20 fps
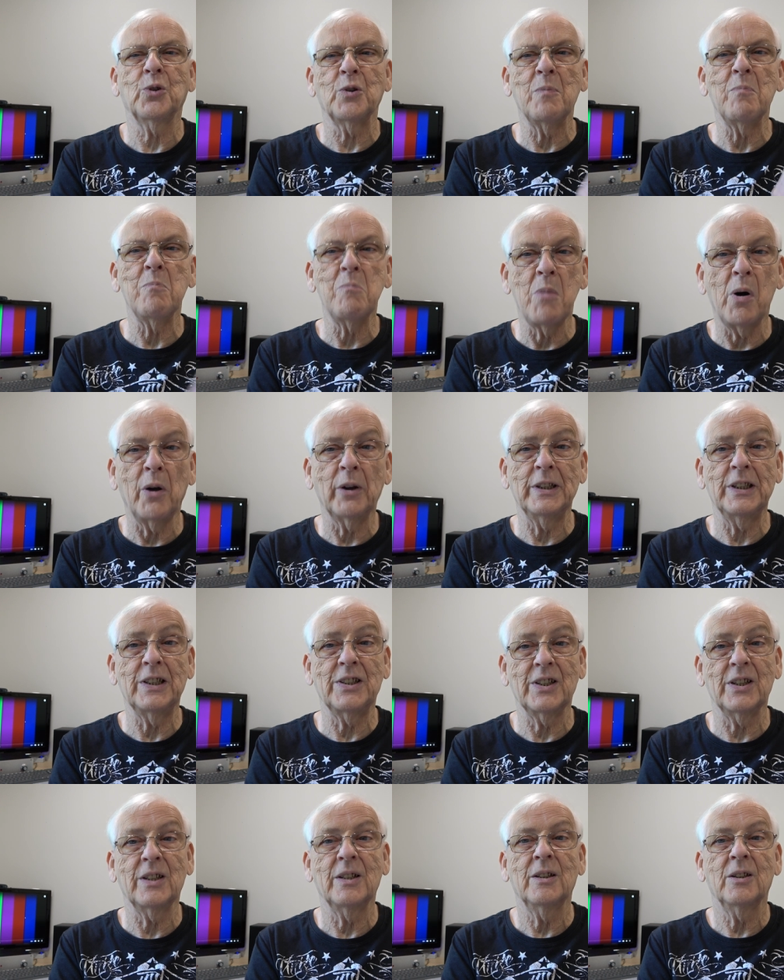of
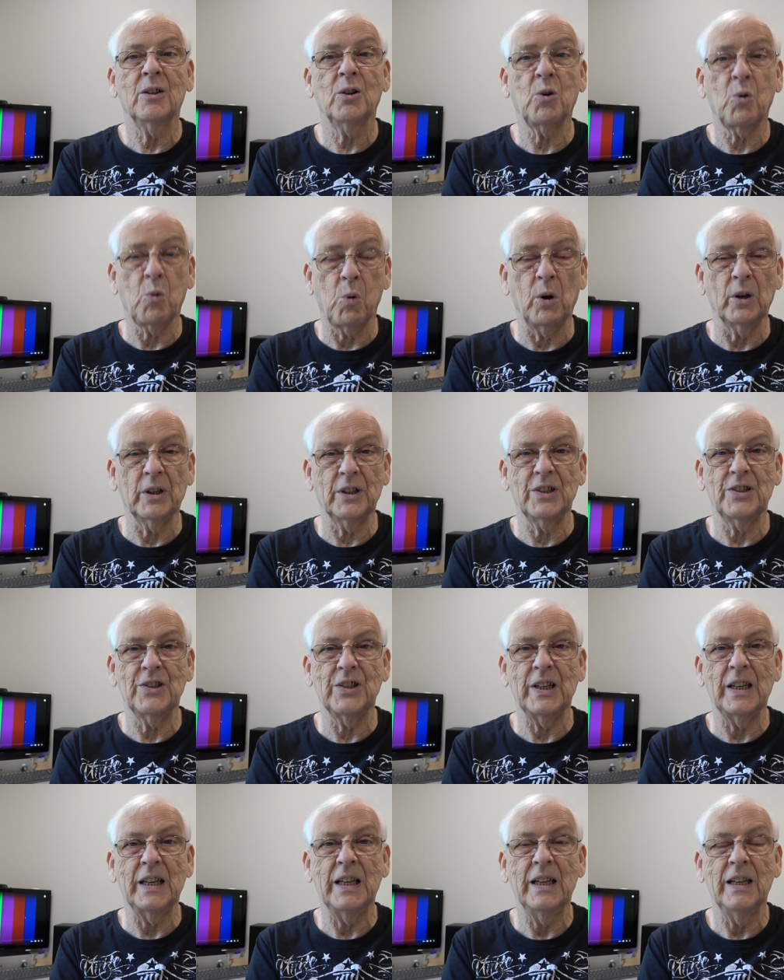monitor
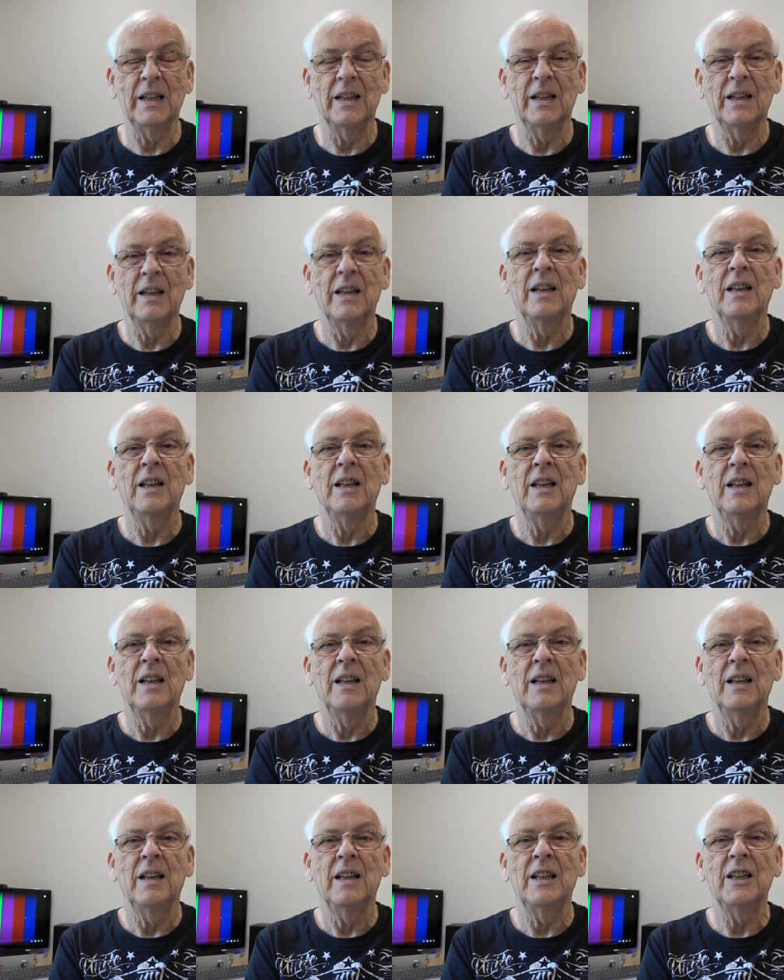quality,
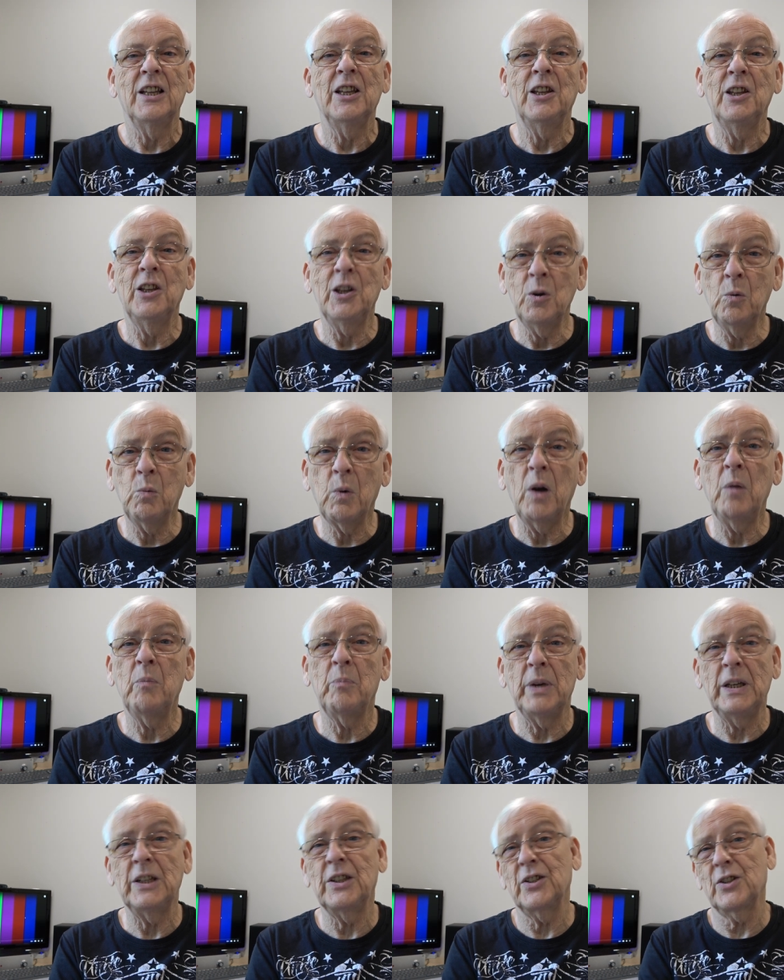you won't
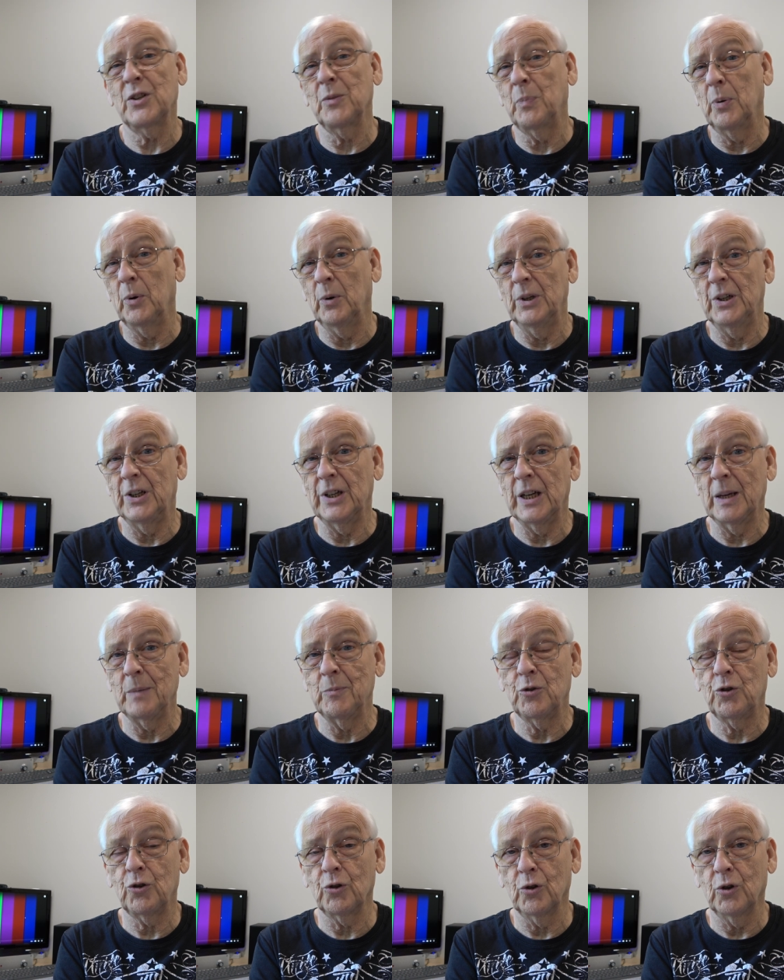be disappointed, I'm
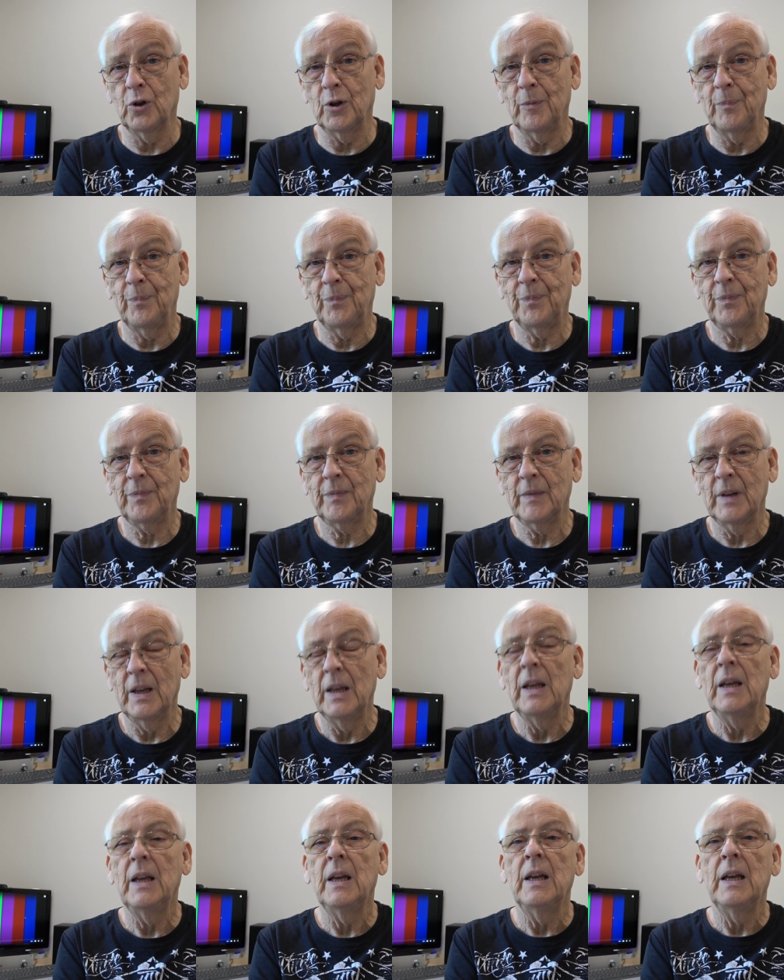sure.
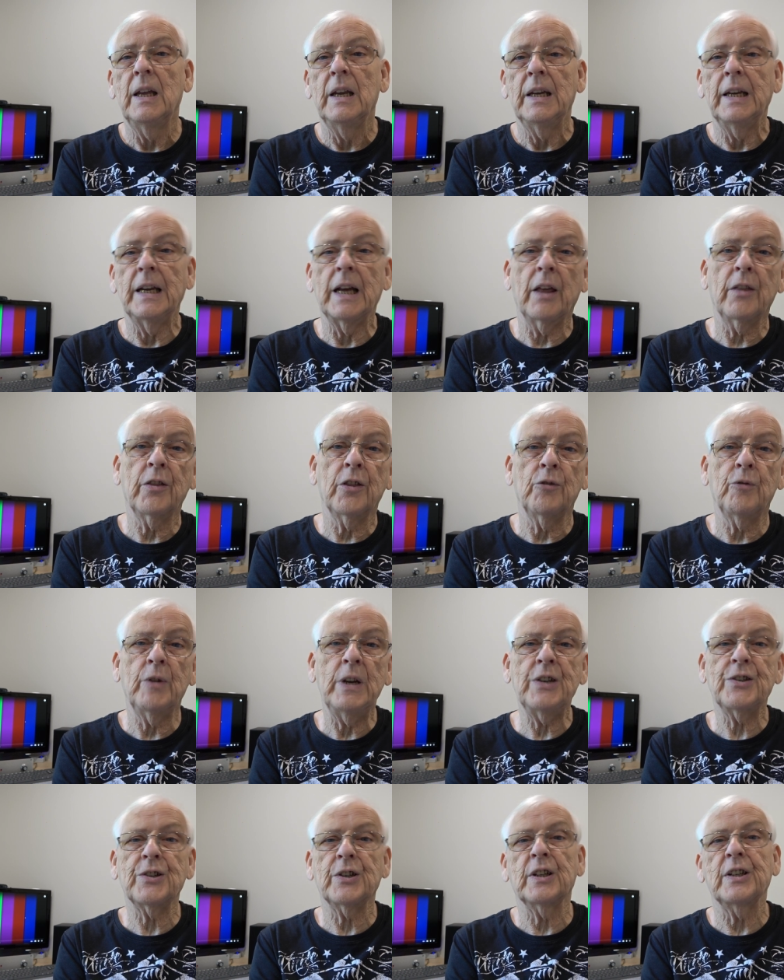Now, the
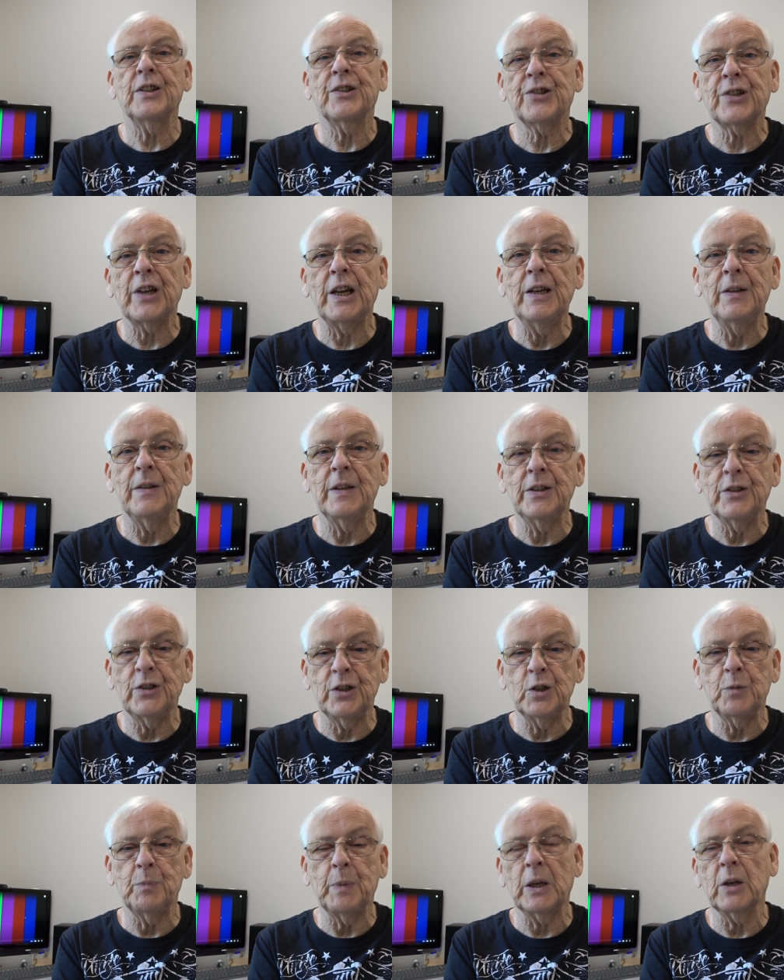reason I say this
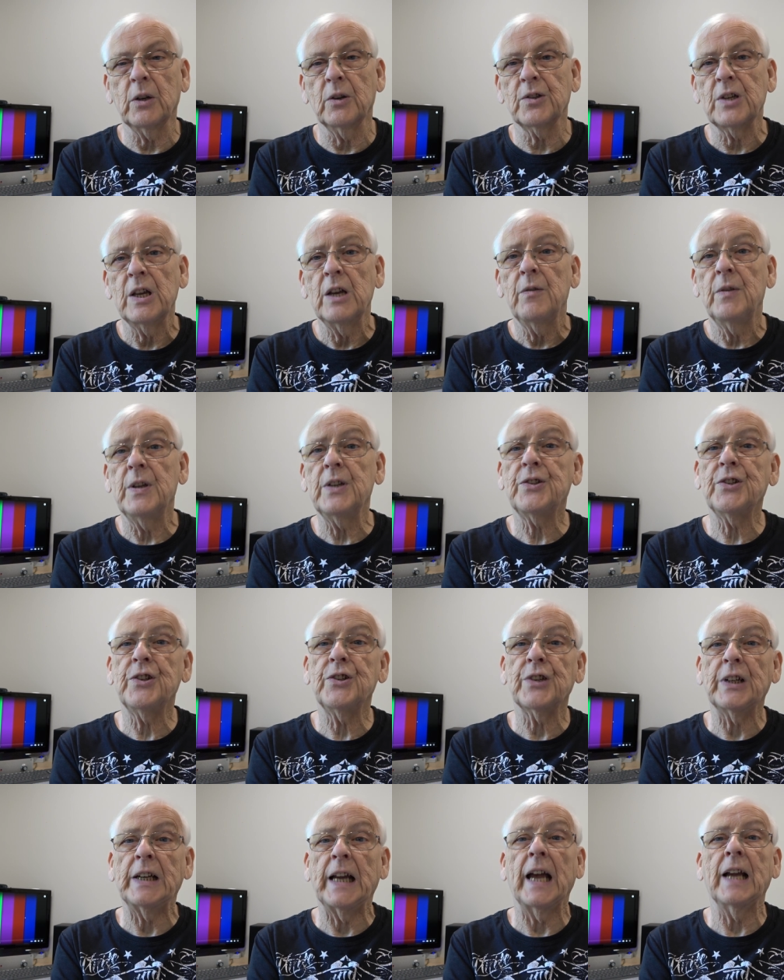is because this
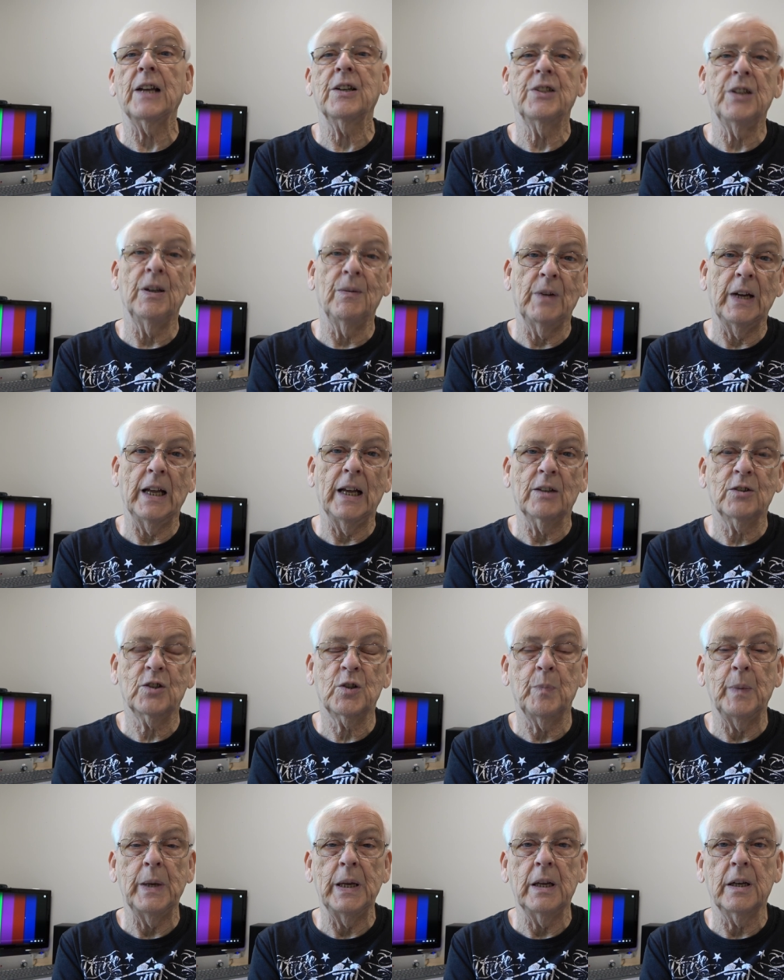is an active
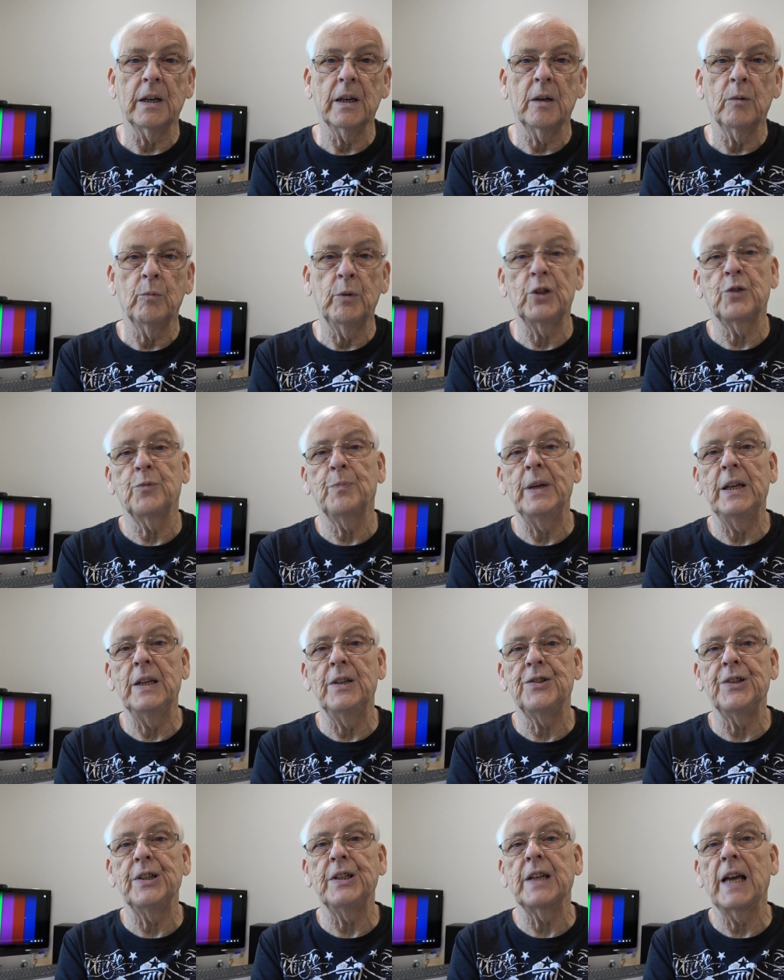loudspeaker, which
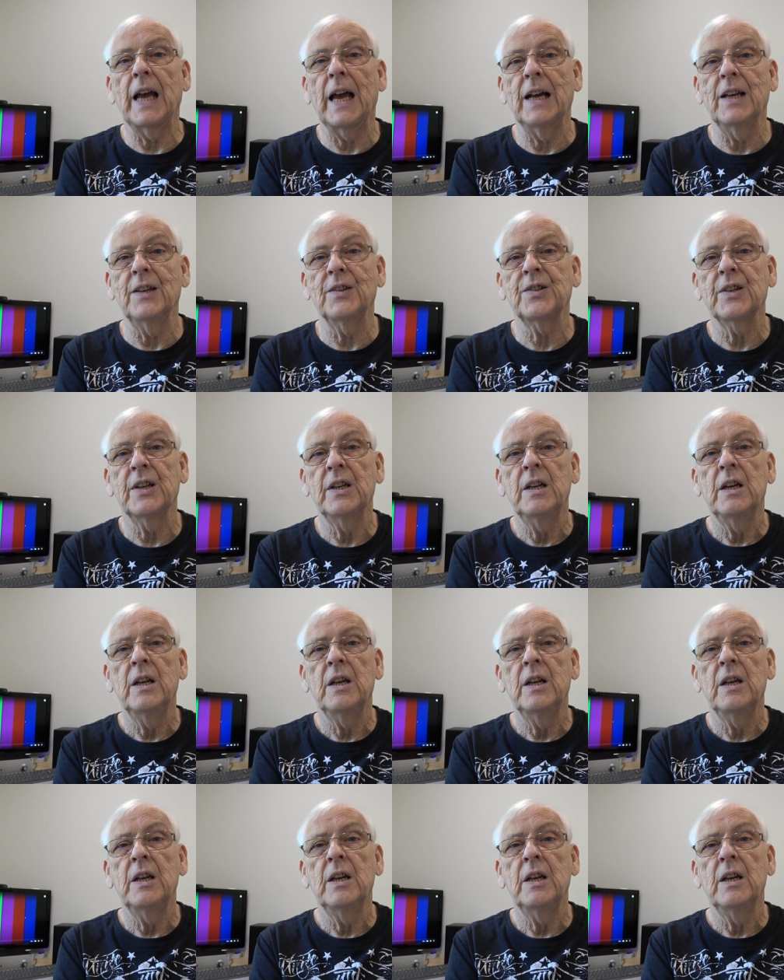means it has